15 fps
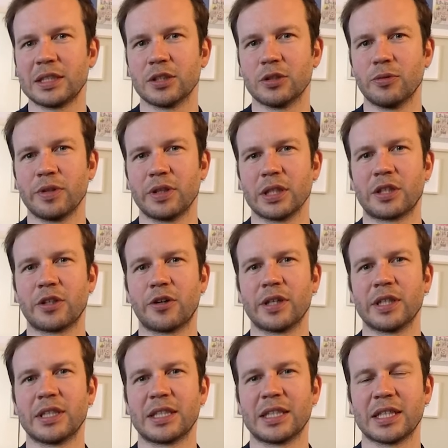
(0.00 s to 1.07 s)
So with the
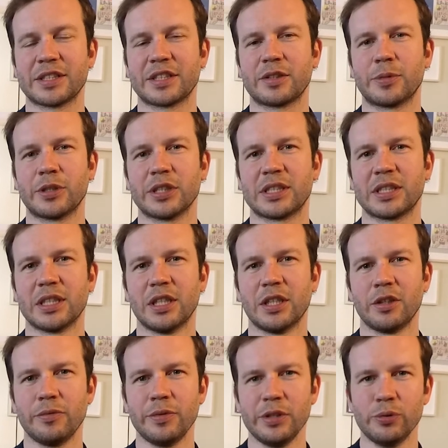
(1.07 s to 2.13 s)
current customers,
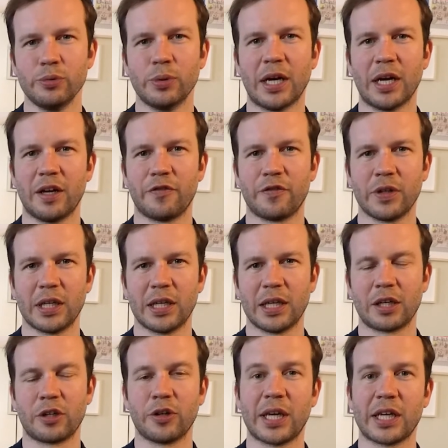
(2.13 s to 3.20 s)
we do have
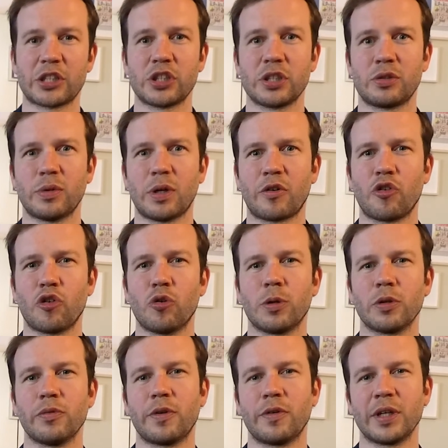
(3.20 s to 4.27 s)
a connection to our
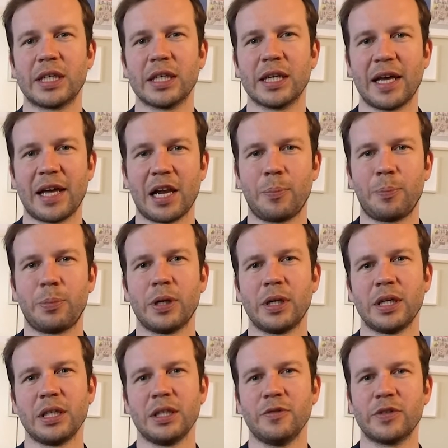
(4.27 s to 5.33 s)
robot where we can help
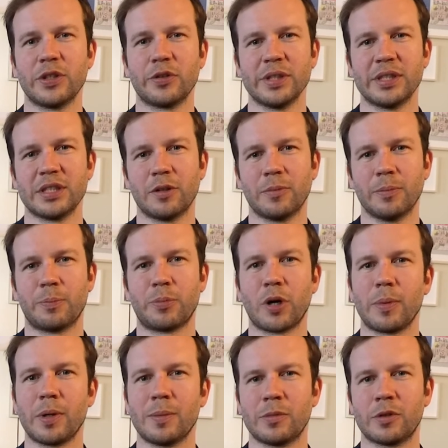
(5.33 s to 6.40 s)
if there is some
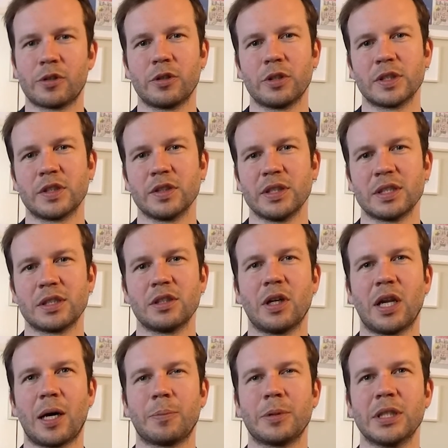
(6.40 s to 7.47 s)
problem, or also
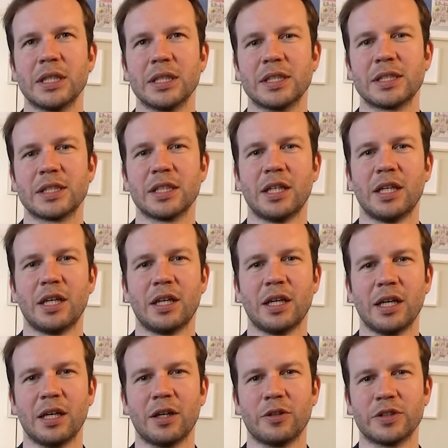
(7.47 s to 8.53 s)
install updates
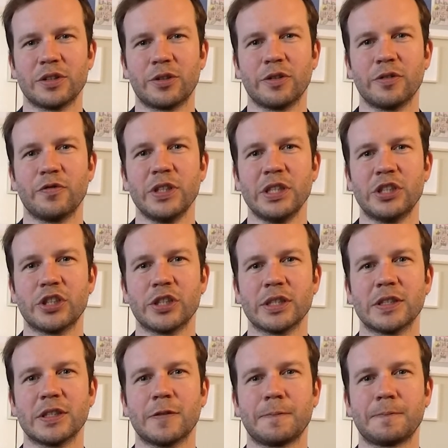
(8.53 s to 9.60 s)
on certain
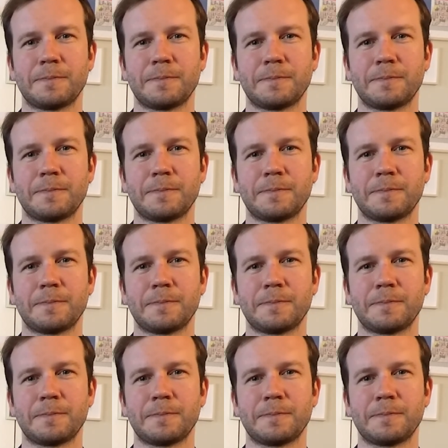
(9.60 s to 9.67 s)
features.